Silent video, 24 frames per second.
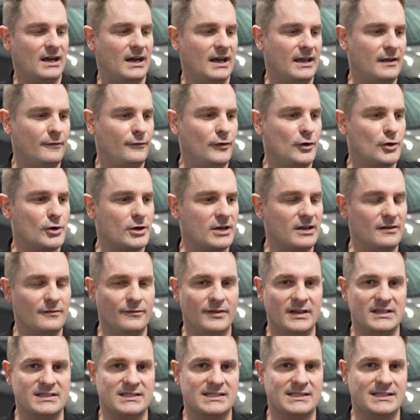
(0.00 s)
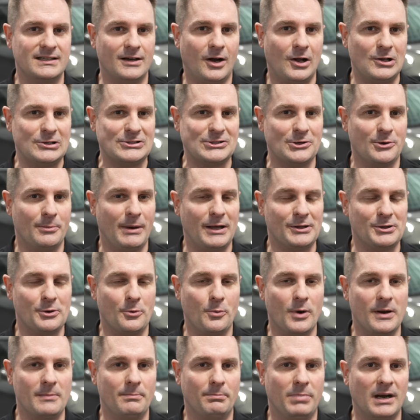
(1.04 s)
if you're convinced also about the
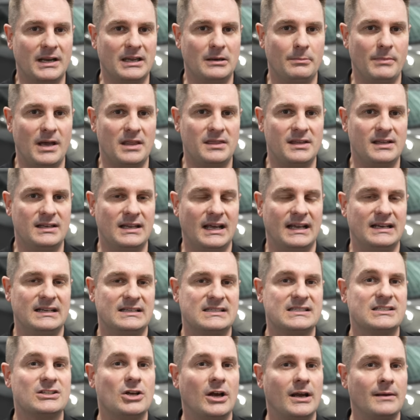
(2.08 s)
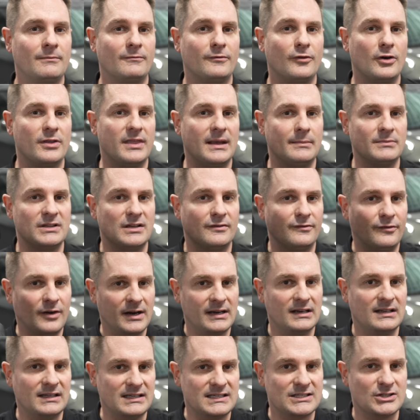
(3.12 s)
one bucket method and it's time for them to
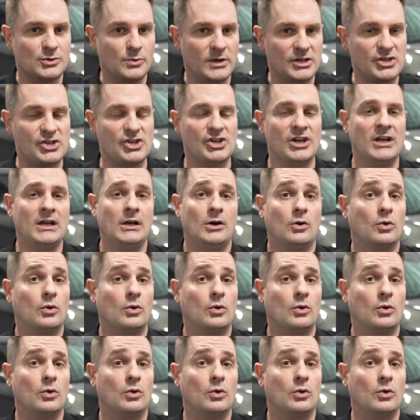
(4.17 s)
finally switch